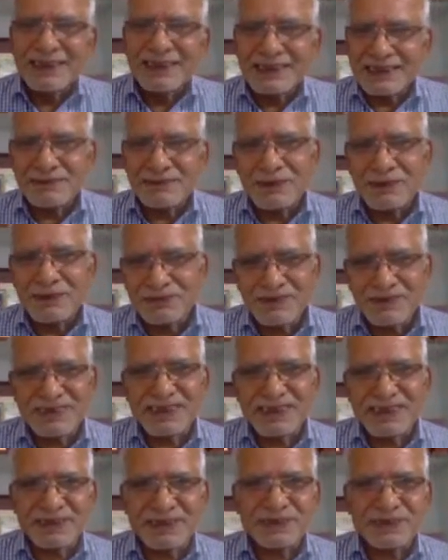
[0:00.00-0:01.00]
some of
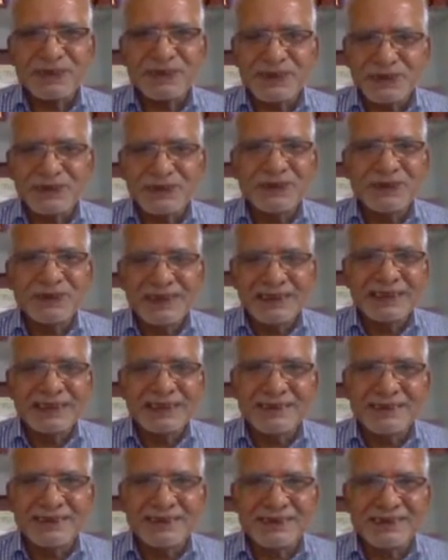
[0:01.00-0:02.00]
which I showed you
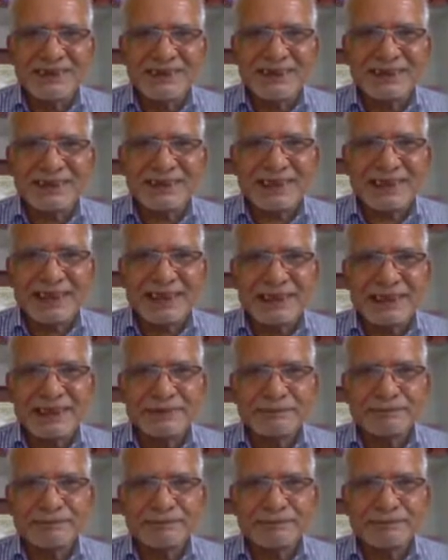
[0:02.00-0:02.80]
in the earlier slide.